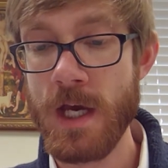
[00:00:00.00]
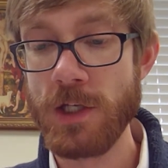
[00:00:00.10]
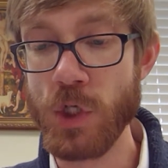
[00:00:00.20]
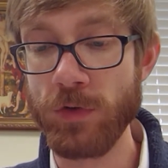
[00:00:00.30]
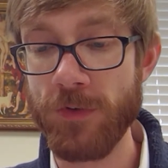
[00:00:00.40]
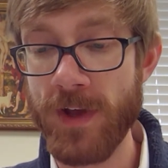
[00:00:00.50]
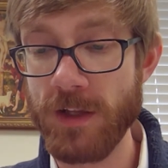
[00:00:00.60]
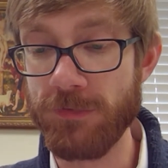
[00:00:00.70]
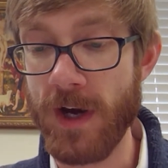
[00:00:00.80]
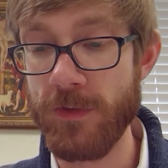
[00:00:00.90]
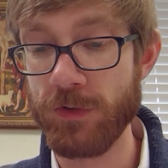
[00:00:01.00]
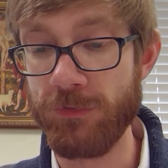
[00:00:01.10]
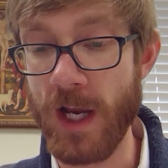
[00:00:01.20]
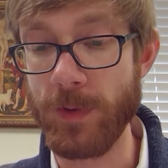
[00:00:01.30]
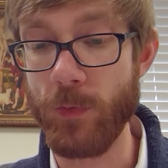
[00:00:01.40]
Joseph and his father's
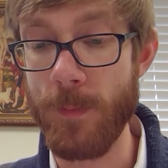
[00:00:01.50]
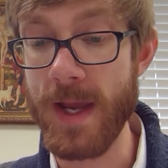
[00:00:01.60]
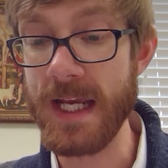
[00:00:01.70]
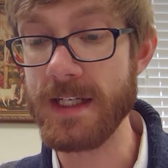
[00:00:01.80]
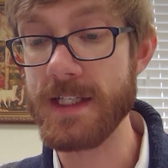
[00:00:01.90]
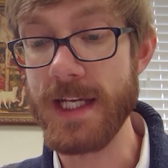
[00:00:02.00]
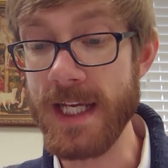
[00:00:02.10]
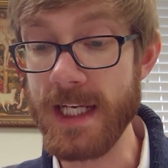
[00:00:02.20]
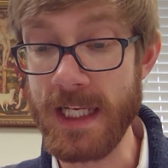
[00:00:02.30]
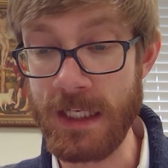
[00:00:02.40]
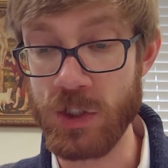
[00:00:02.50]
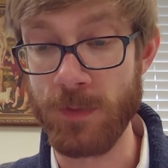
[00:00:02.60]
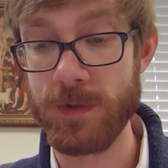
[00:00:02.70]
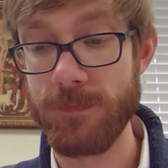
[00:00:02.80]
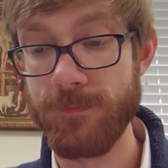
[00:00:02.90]
family remained in
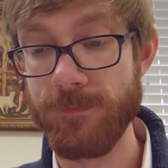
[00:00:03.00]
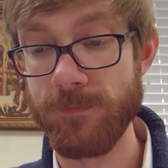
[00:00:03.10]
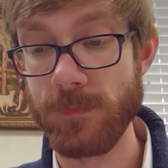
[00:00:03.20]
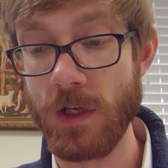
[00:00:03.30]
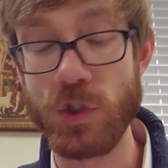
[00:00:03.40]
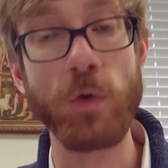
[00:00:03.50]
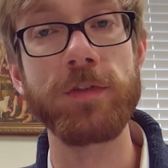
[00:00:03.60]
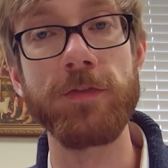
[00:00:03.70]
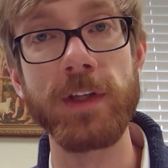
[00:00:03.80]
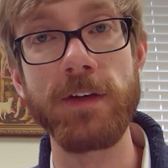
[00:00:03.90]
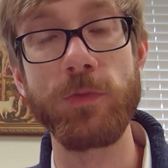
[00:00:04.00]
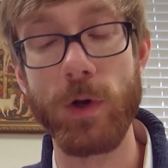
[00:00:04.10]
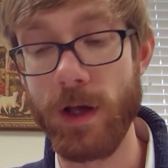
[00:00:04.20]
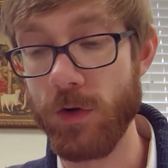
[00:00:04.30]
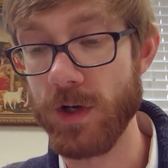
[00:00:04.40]
Egypt. Joseph lived
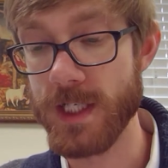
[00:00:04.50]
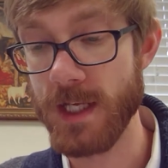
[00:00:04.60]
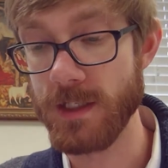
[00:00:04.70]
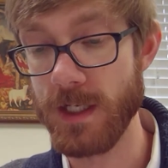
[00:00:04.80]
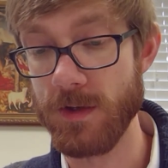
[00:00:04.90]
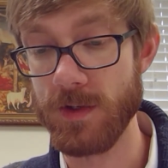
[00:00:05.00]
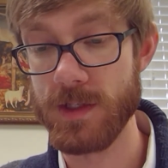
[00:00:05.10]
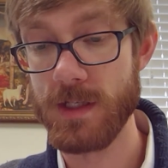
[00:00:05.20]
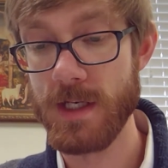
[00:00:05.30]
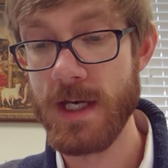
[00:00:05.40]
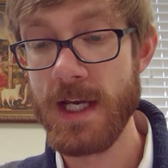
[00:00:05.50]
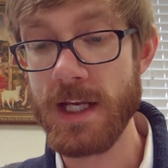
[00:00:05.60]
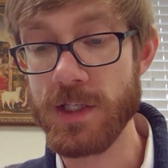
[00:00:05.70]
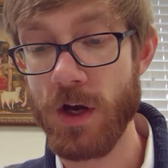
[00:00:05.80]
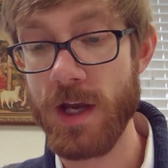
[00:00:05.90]
110 years. He
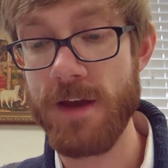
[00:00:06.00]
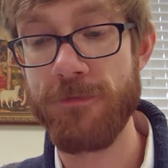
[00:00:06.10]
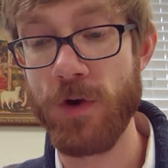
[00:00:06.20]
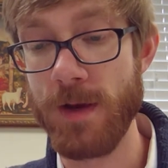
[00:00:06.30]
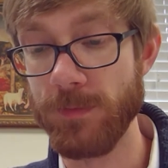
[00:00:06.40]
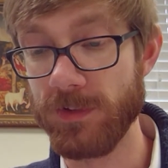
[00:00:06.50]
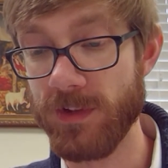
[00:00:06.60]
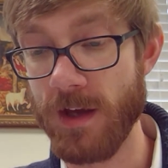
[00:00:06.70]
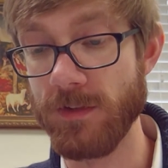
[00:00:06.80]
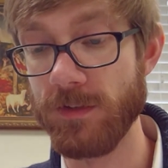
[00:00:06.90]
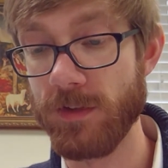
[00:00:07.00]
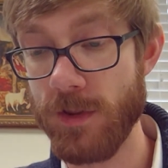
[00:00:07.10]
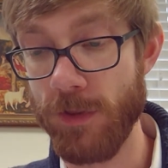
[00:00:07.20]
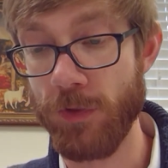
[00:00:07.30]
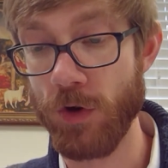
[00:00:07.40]
saw Ephraim's sons to
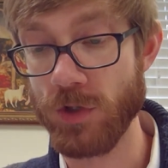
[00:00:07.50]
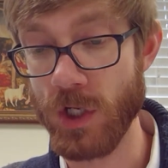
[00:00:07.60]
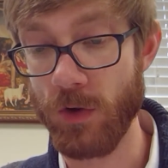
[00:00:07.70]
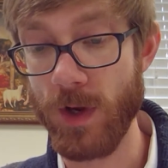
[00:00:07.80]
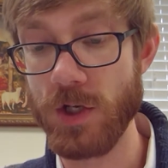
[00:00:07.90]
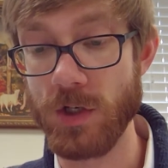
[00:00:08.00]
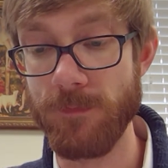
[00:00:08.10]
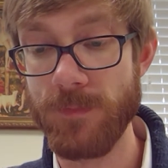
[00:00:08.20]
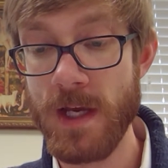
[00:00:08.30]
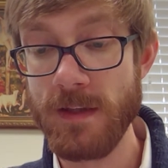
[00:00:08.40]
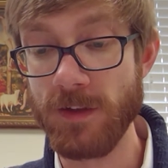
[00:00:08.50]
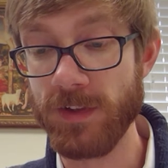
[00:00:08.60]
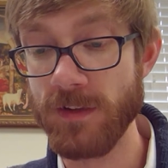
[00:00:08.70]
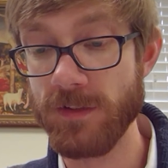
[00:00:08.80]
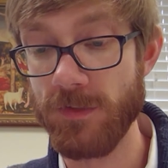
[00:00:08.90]
the third generation. The
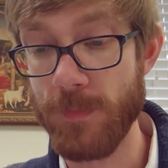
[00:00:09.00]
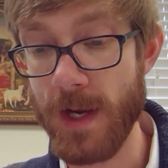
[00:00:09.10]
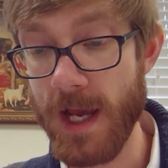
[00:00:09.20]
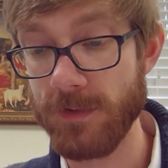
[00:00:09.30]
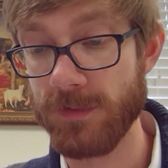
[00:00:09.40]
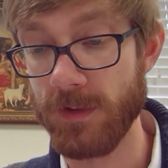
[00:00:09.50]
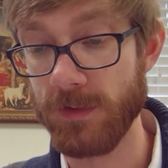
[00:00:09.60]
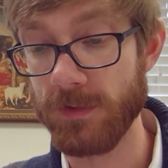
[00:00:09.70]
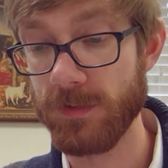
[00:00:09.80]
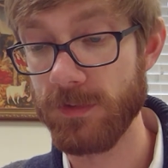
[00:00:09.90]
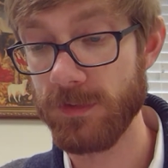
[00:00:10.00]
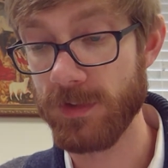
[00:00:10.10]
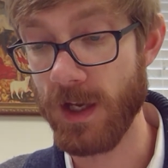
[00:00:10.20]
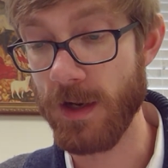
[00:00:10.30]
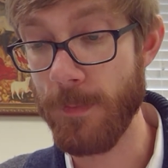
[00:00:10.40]
sons of Manasseh's
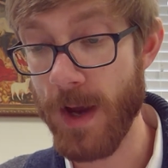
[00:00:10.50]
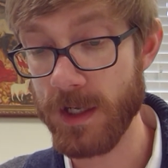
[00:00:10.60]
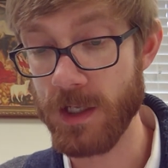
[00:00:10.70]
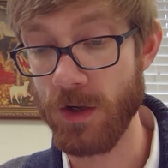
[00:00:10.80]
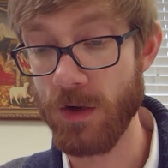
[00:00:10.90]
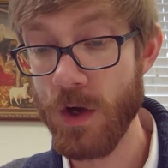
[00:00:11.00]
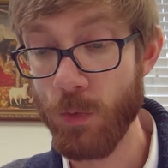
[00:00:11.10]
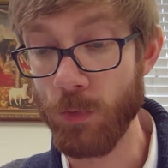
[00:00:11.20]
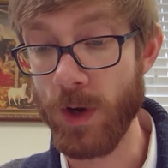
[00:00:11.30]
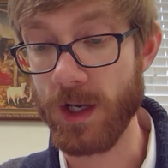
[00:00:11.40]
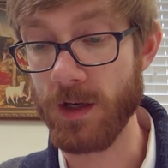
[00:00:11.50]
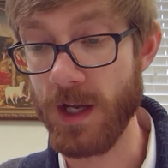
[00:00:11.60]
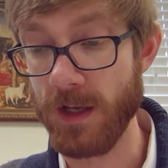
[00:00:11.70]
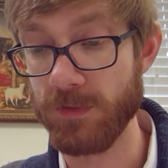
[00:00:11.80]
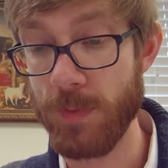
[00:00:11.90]
son Machir were
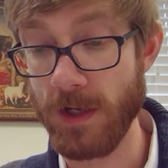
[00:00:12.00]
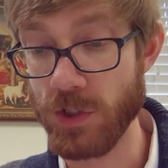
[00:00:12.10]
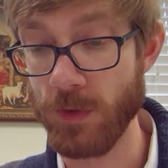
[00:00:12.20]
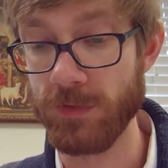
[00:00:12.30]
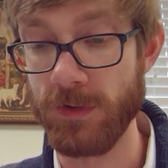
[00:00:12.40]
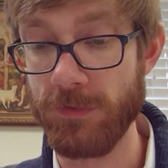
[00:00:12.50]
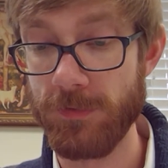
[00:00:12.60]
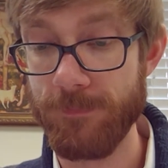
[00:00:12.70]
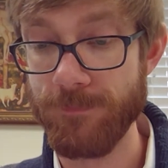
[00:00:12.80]
recognized by Joseph.